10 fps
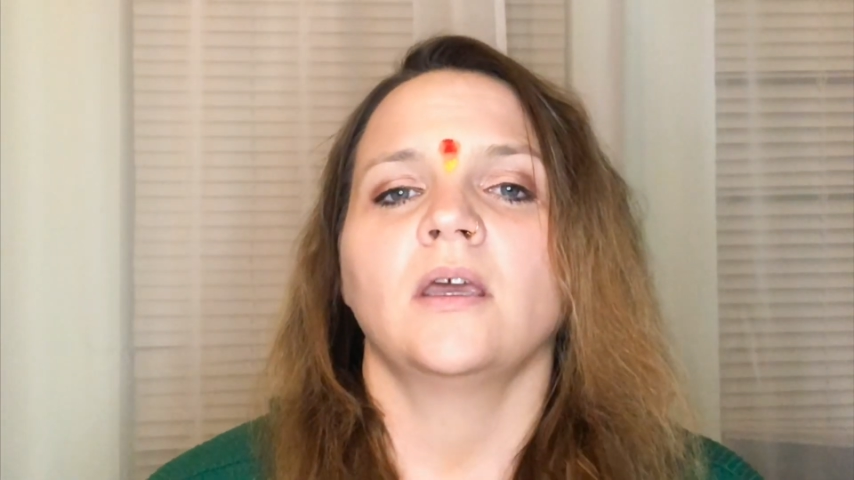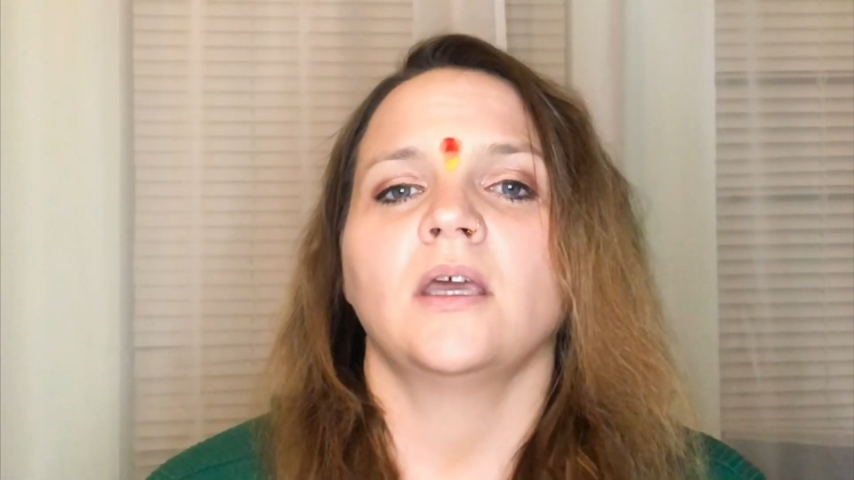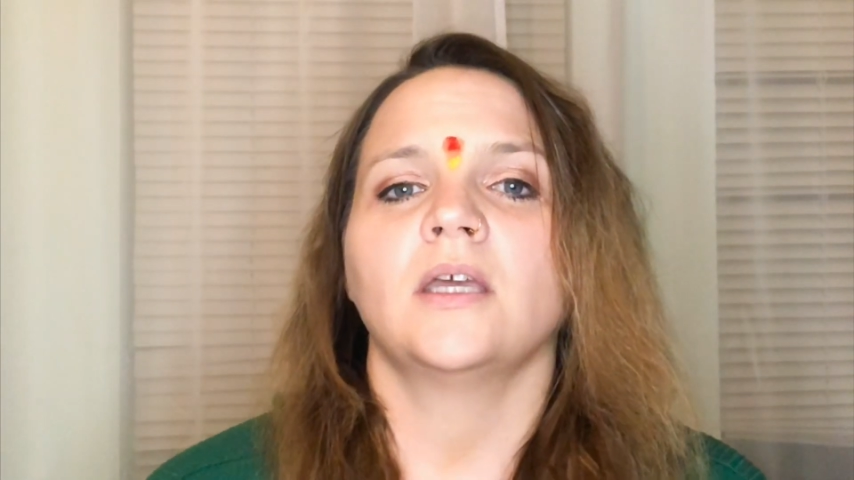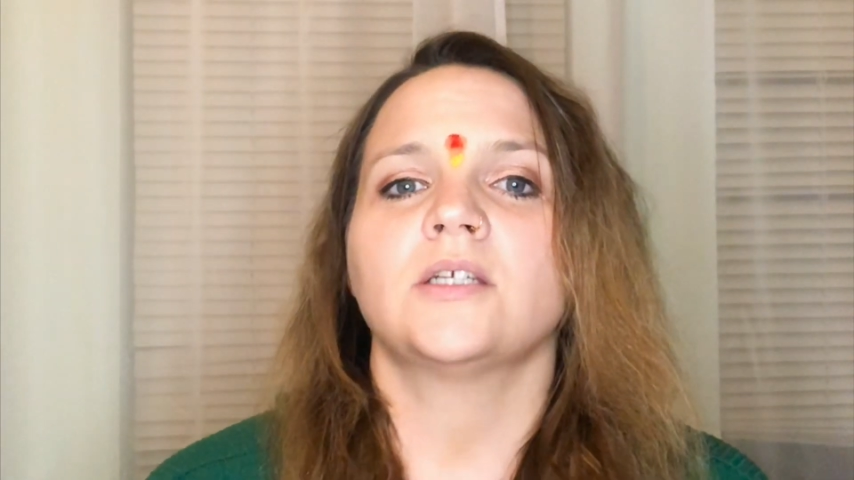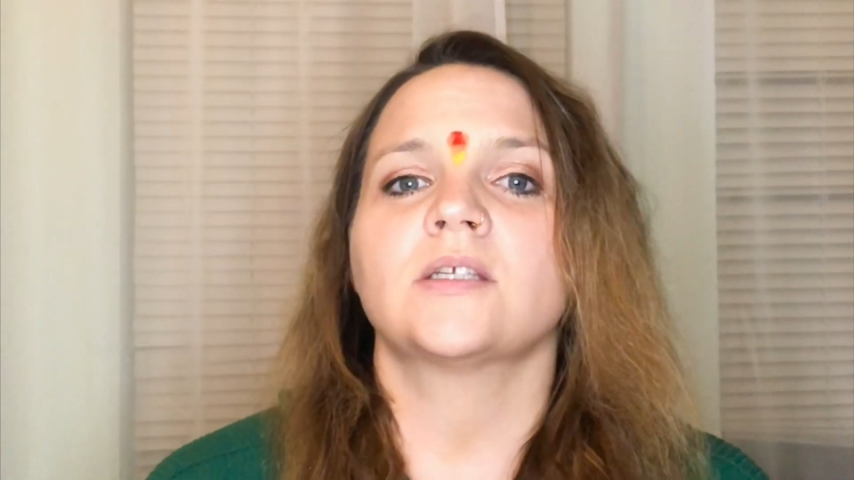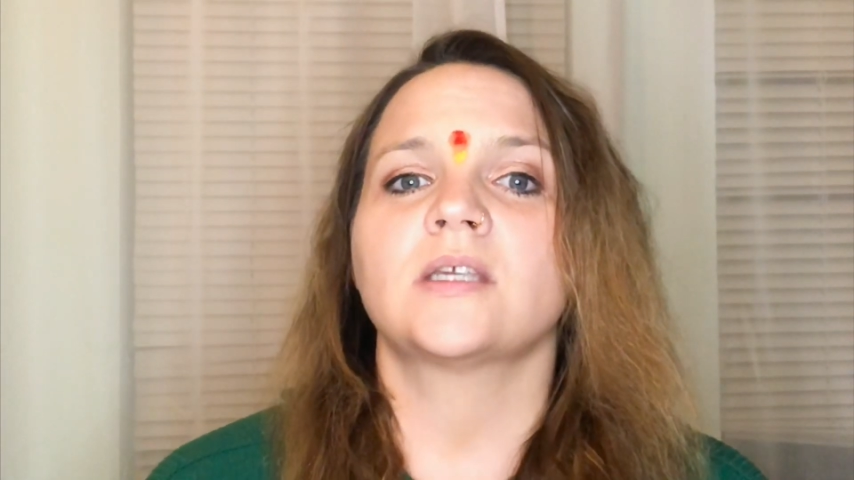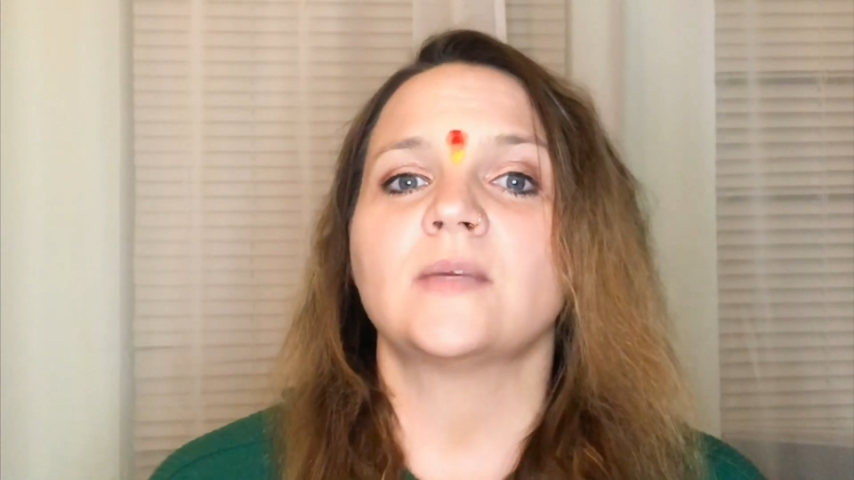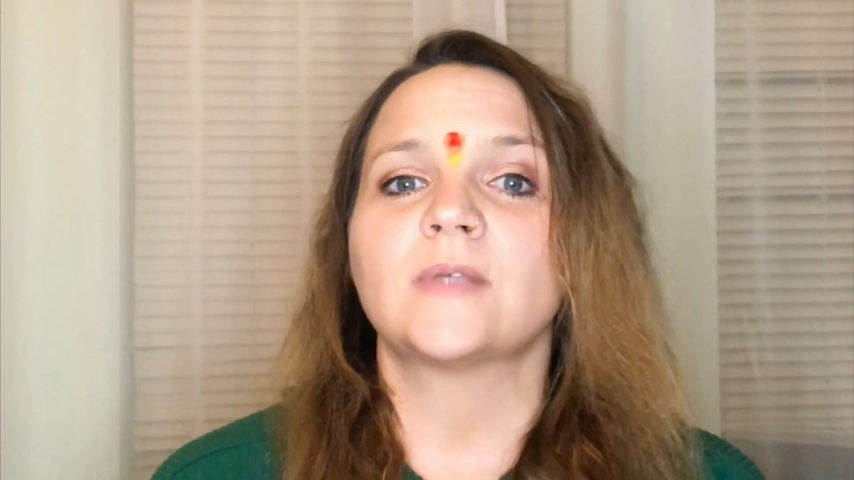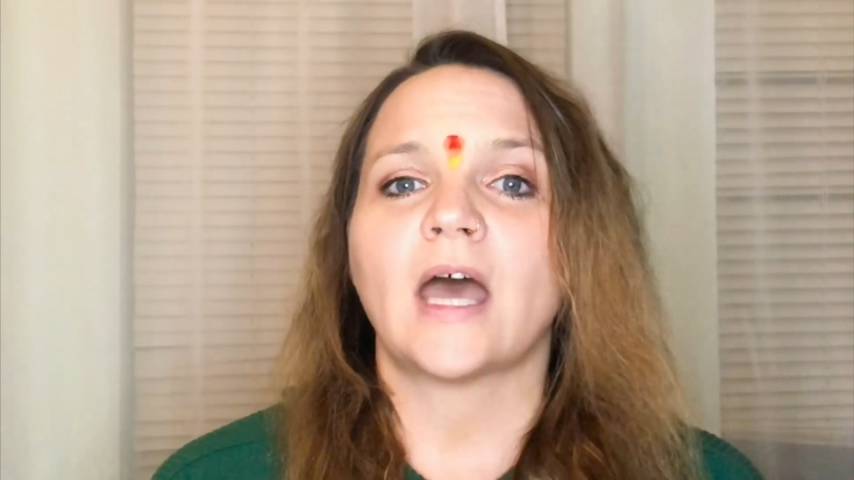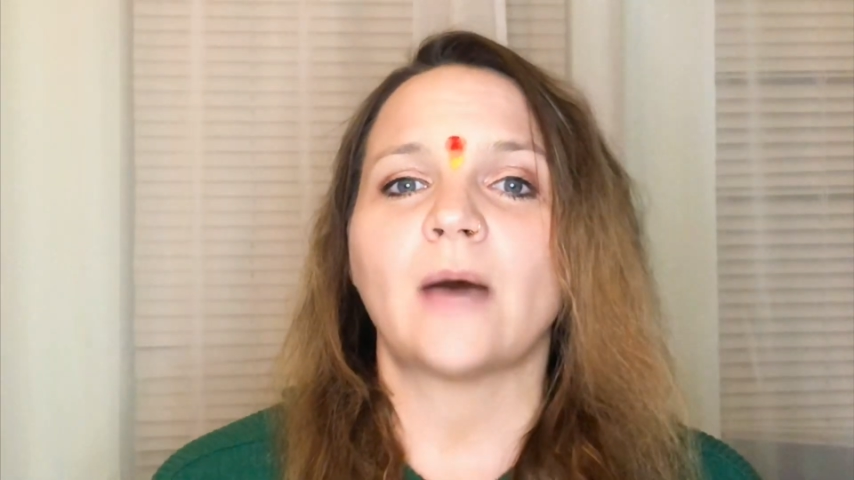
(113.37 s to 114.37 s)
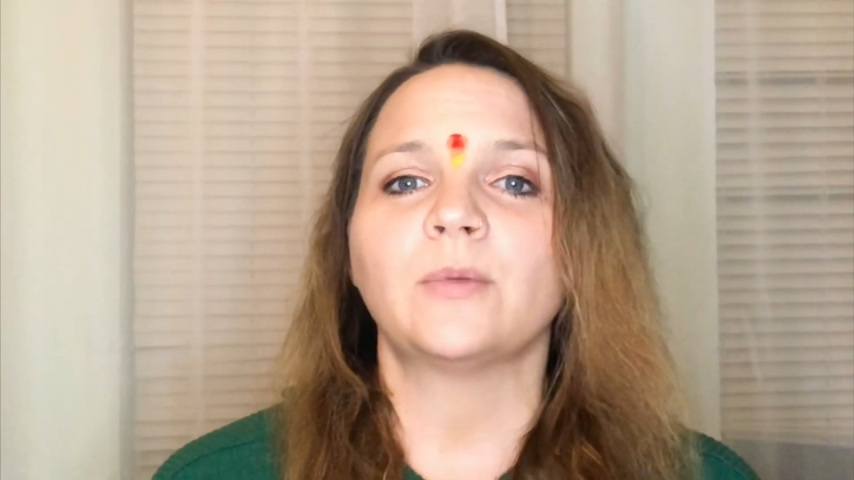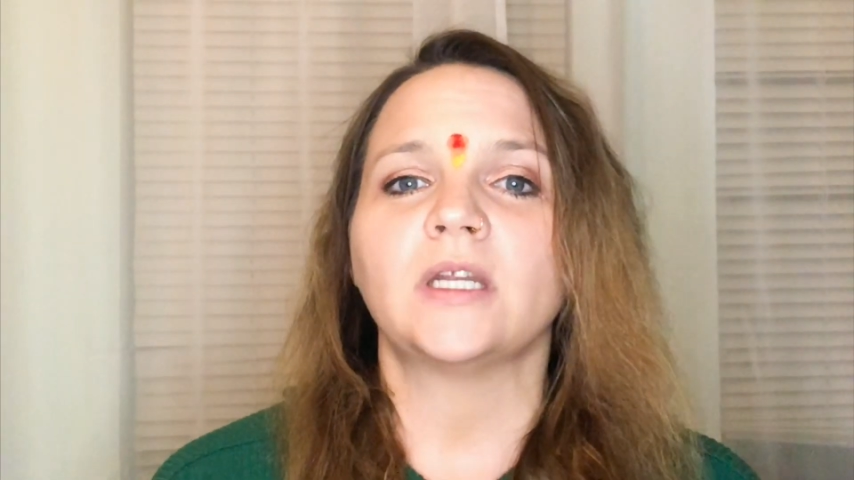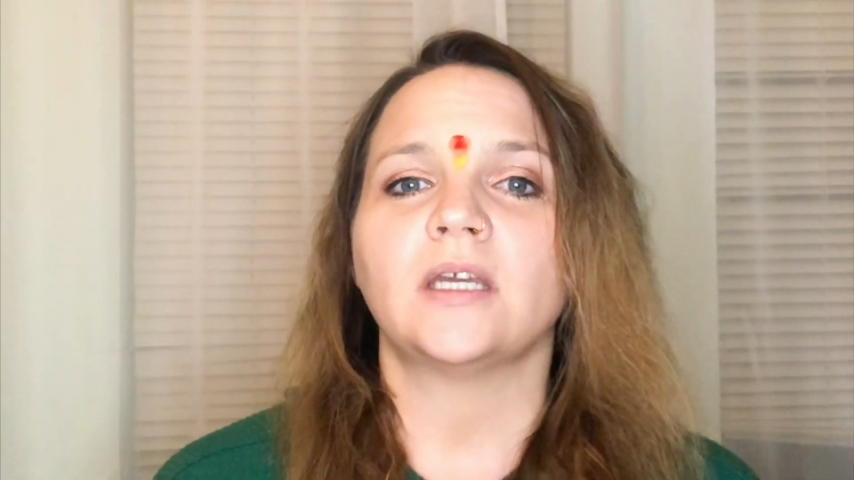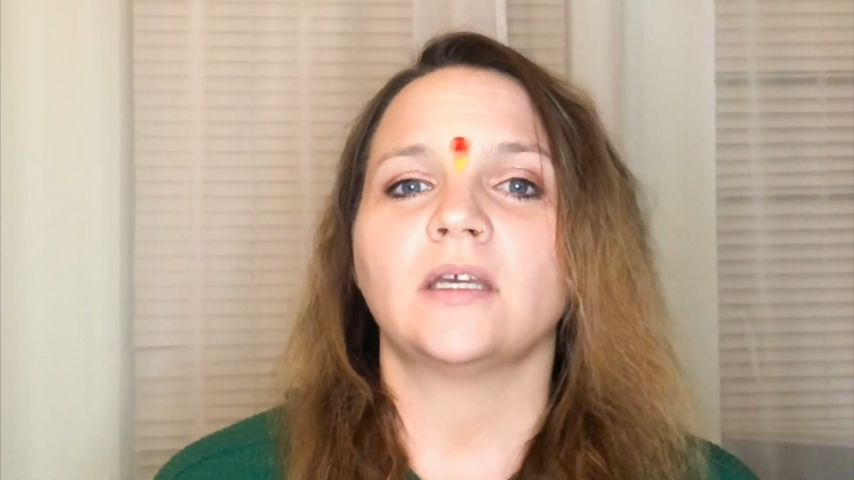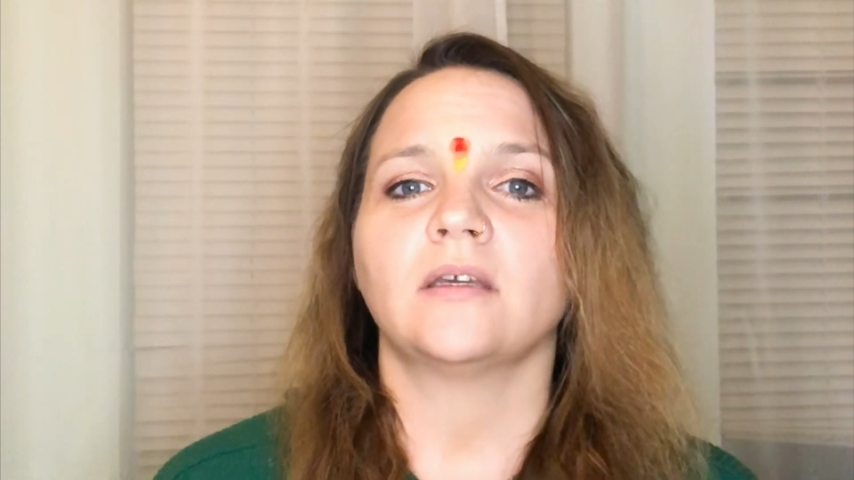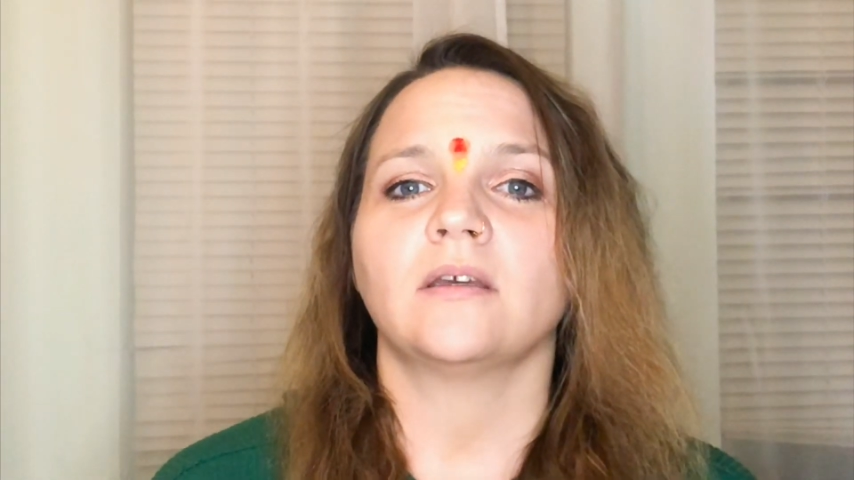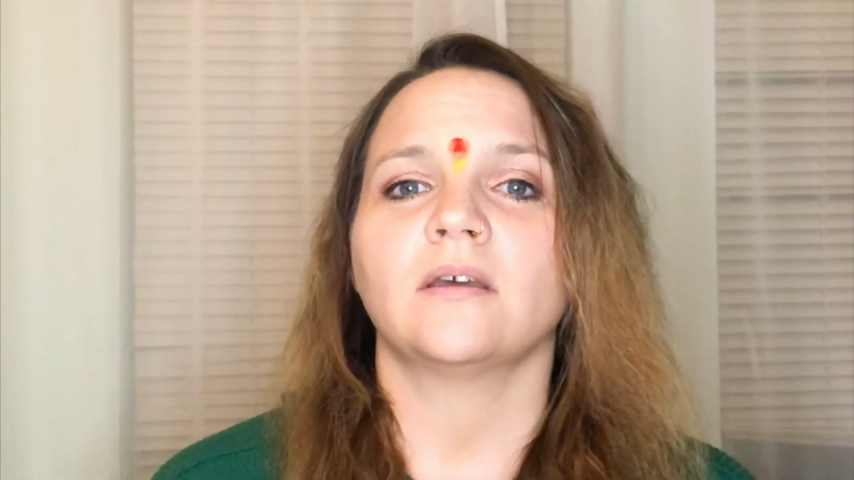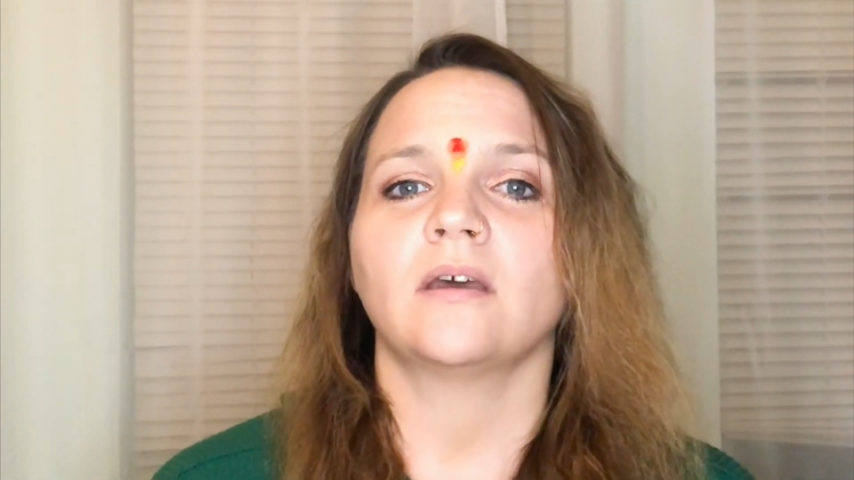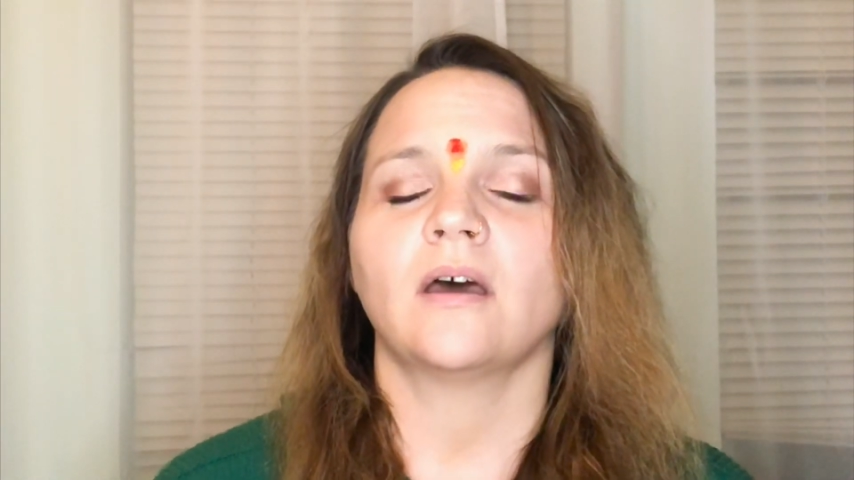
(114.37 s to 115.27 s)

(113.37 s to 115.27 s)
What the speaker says: It just keeps happening.